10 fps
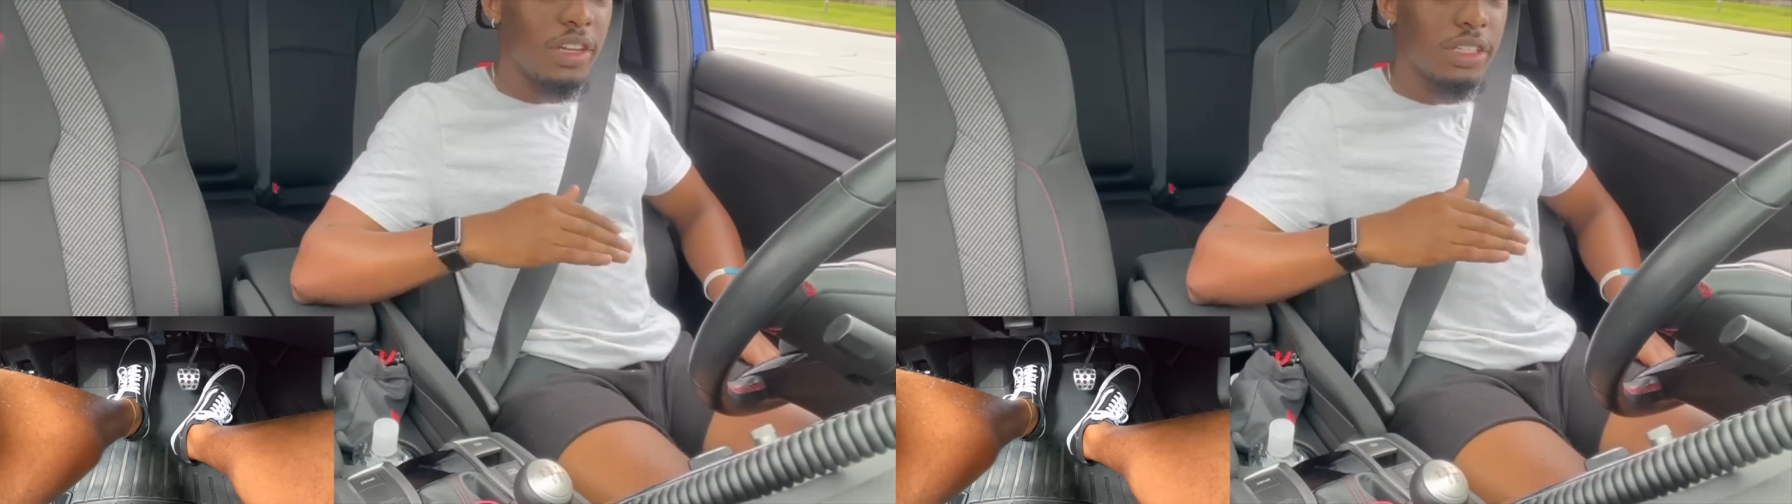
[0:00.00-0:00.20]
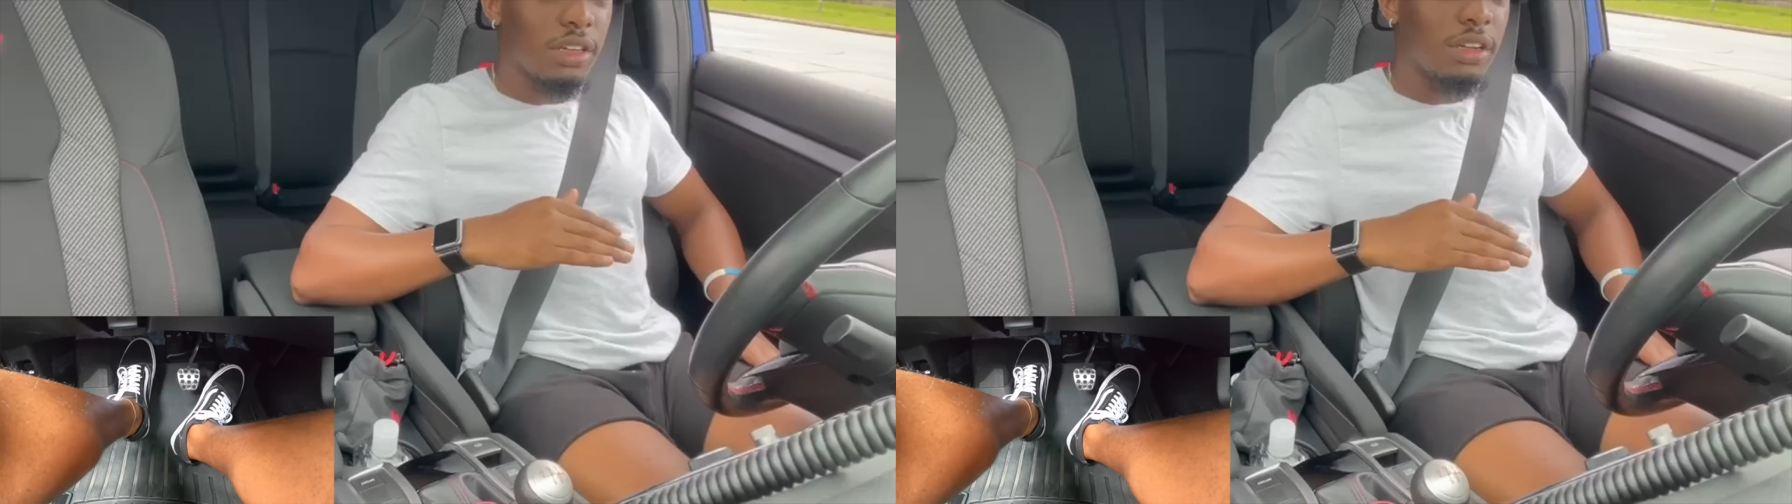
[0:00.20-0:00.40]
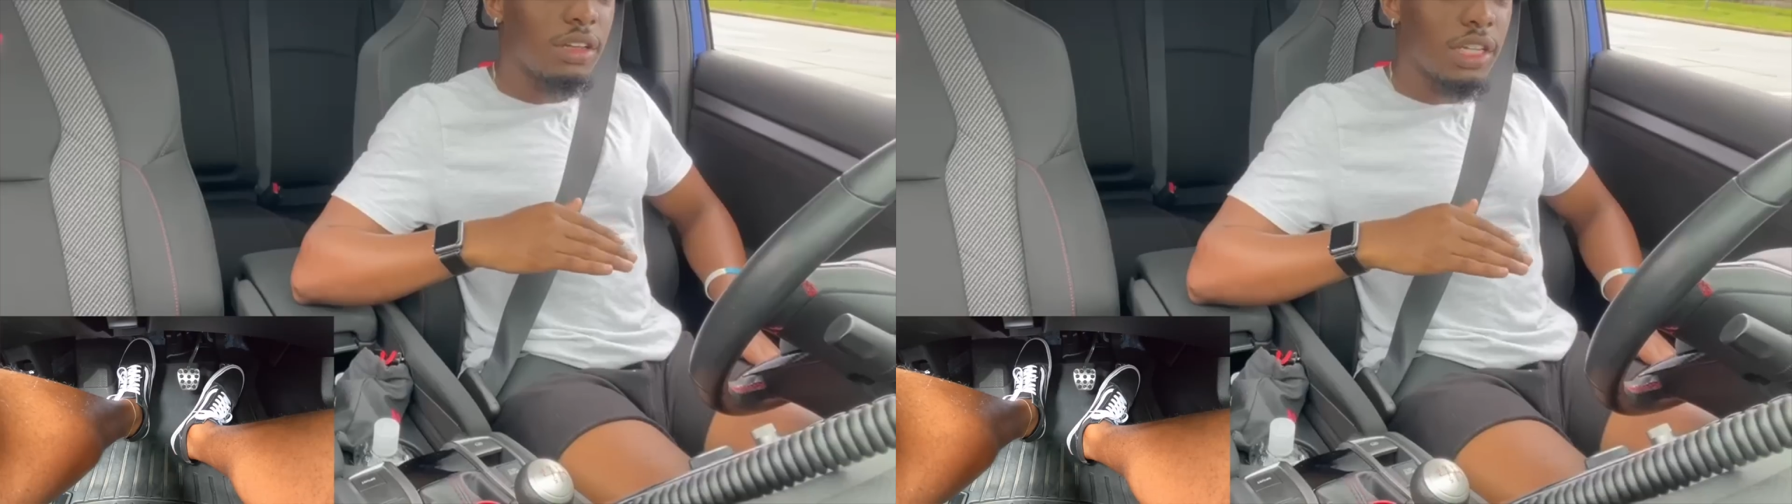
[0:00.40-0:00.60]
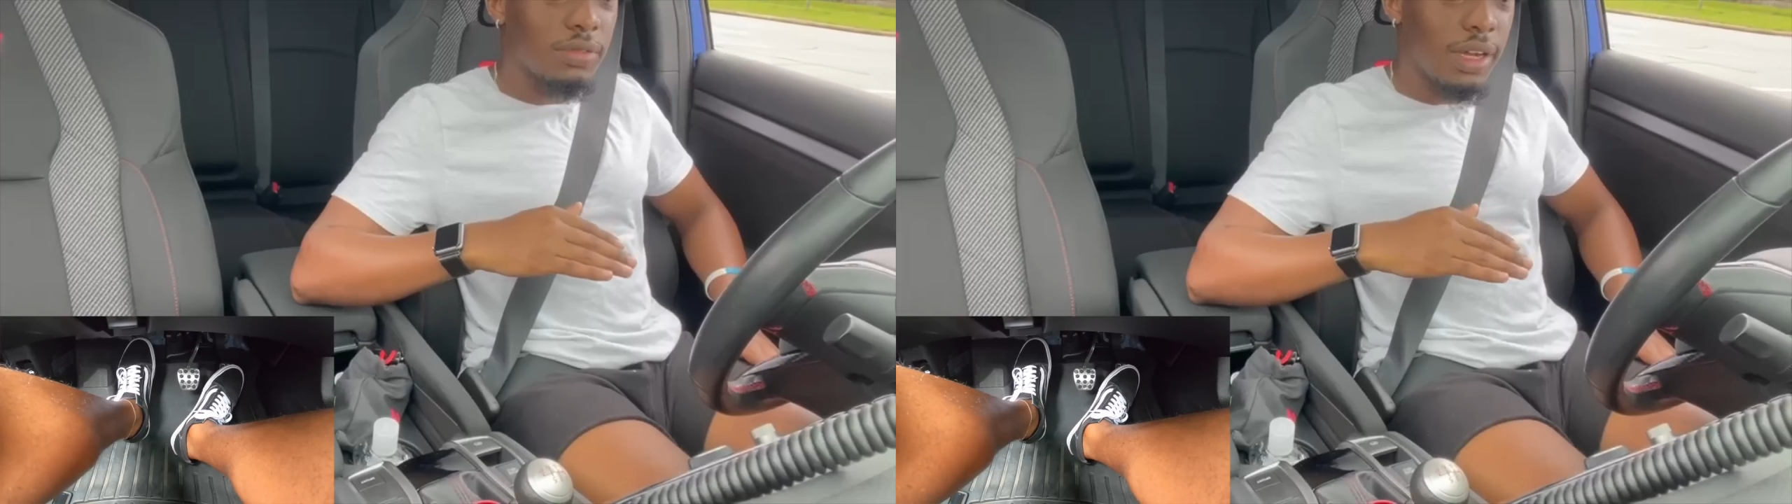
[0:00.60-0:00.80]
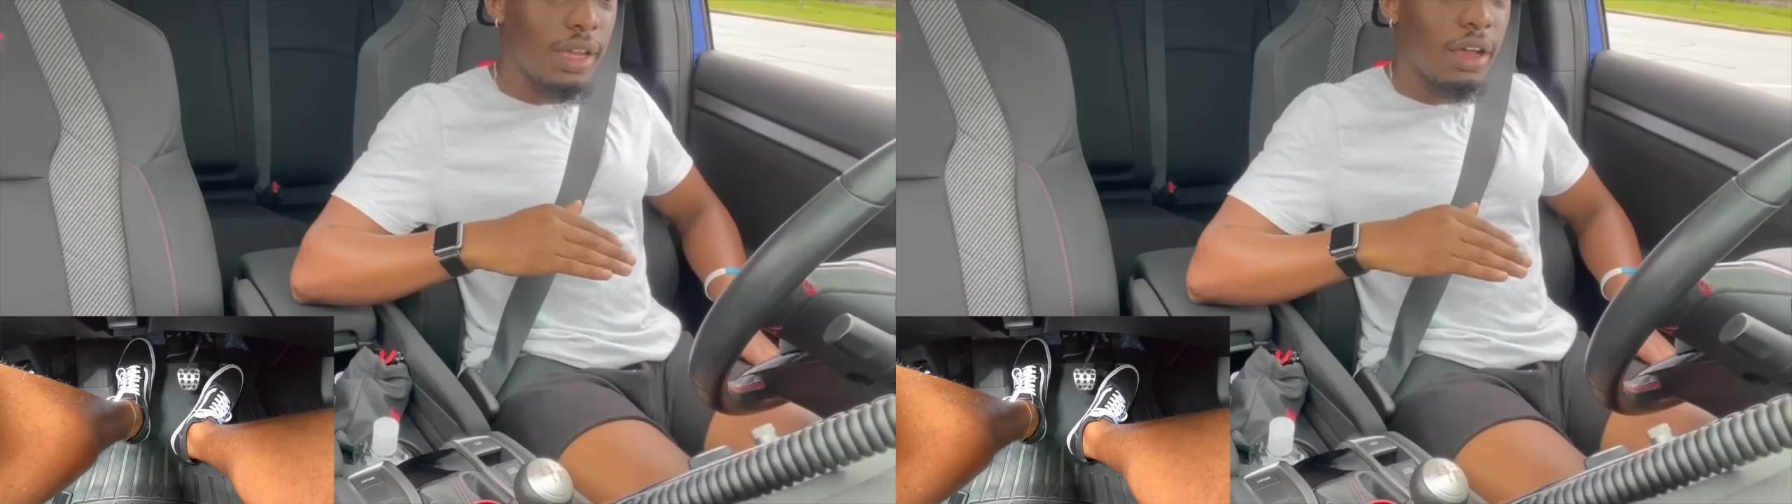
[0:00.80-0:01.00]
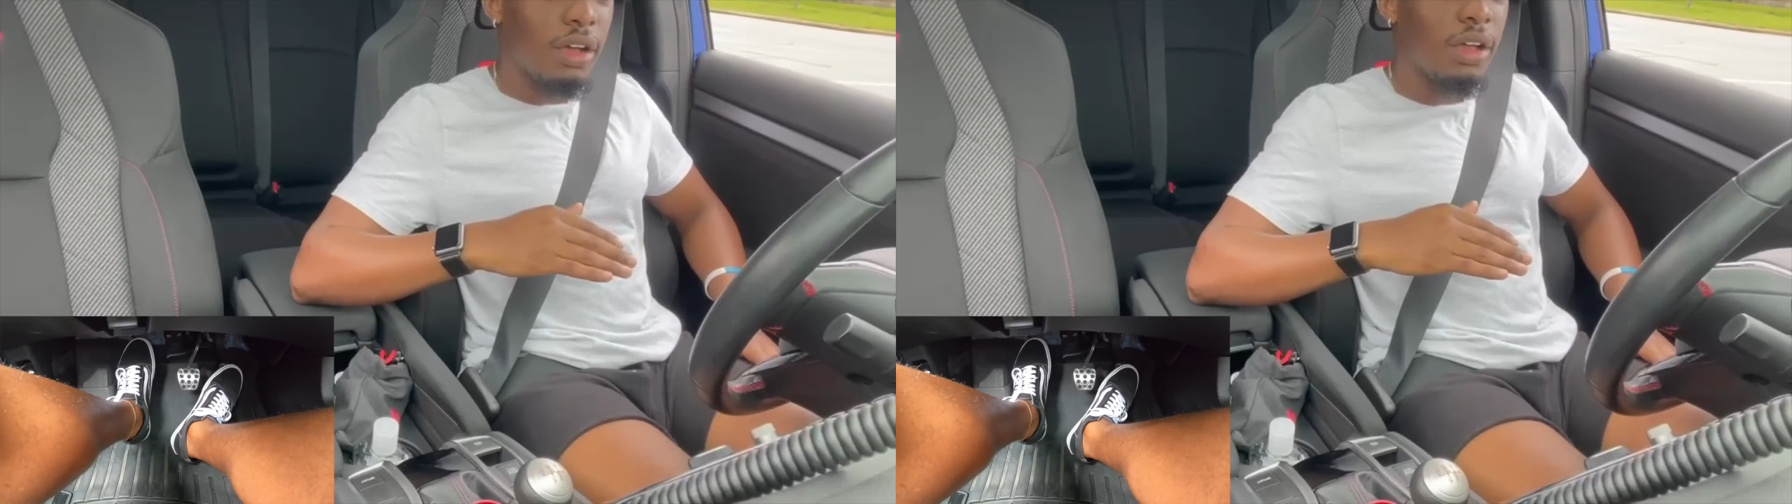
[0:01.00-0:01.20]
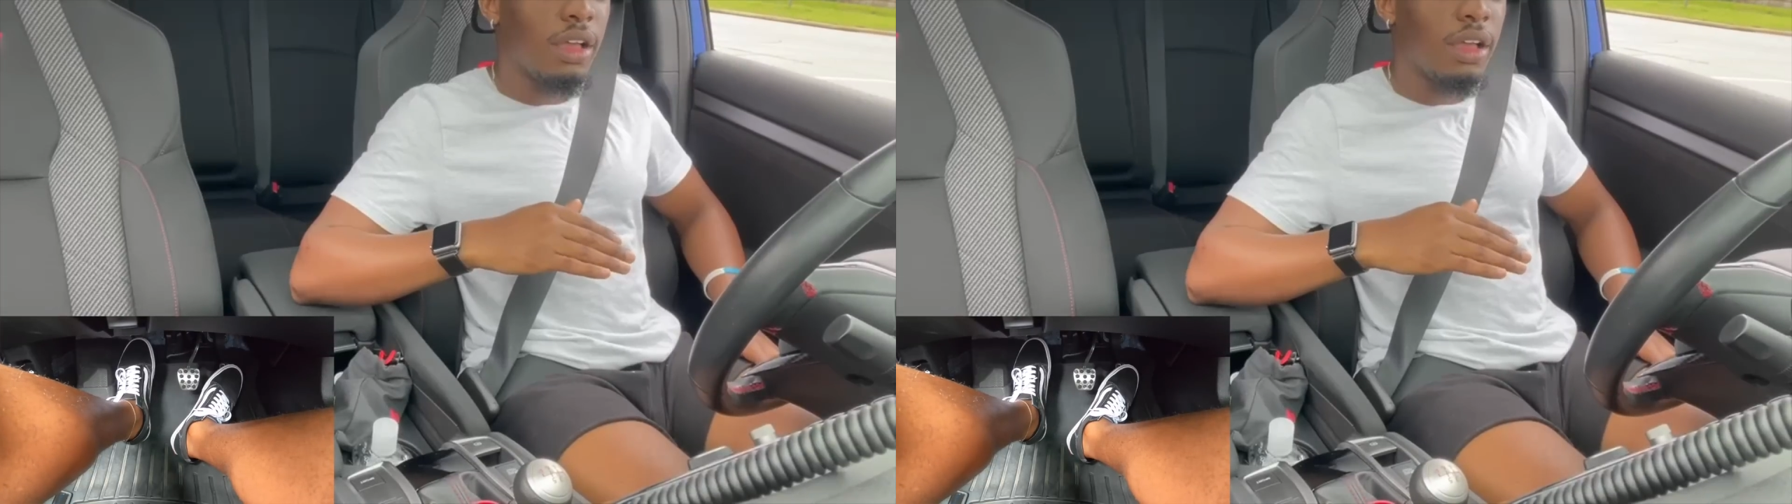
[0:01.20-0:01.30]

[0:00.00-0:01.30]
is still on the clutch right now